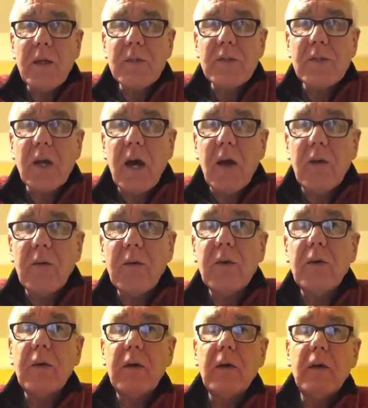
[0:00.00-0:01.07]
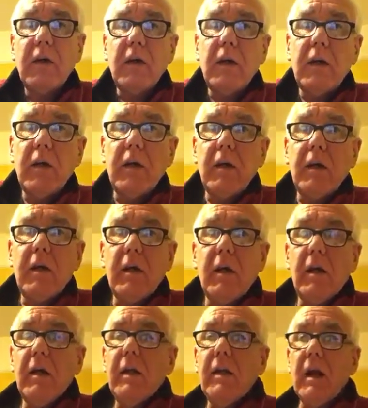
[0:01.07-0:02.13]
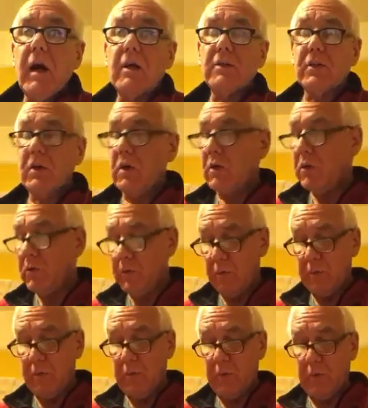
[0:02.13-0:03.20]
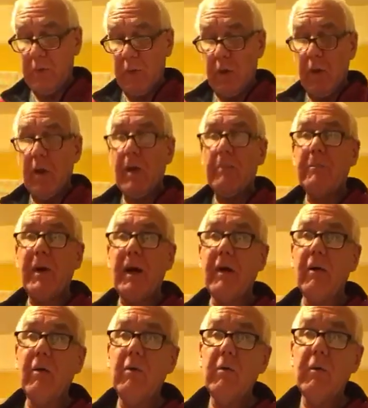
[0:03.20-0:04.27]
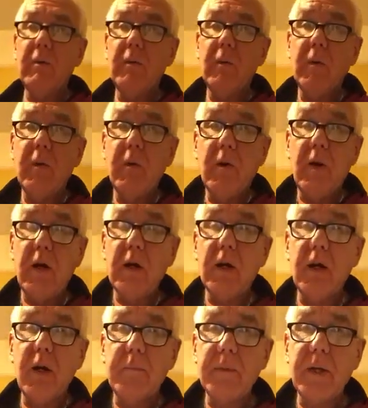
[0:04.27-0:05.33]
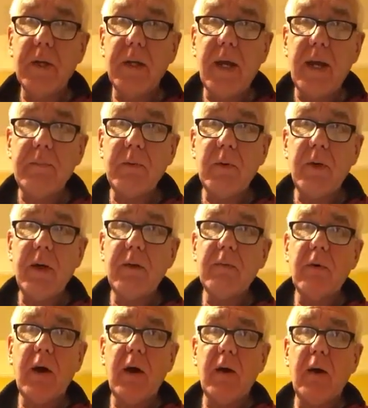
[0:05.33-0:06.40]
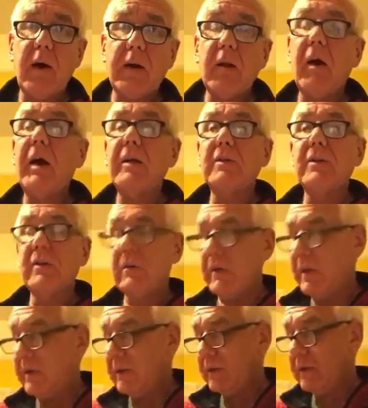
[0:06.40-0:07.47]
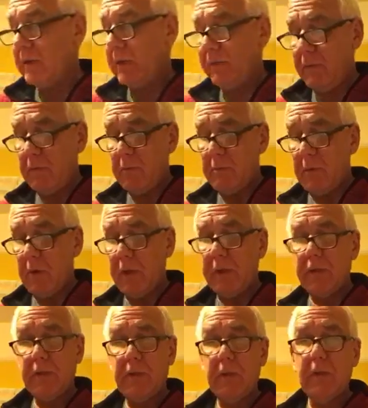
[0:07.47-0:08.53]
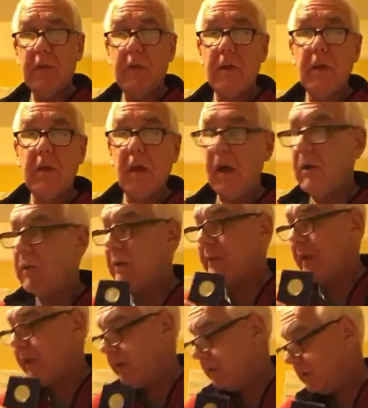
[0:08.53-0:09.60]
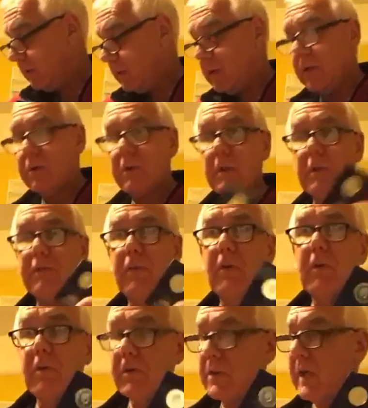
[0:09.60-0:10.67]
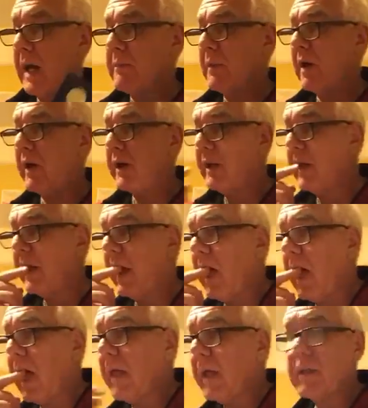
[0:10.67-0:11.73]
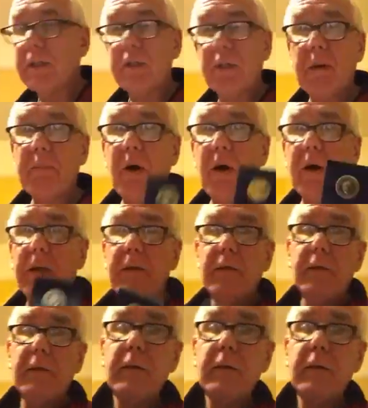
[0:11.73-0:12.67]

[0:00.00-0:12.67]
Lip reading: So, last call. Bungle, I'm going to name you here. I'd like you to do it, if you wouldn't mind. Oh, 1 minute. Who's this for? Jack Martin, isn't it? Is it Jack Martin?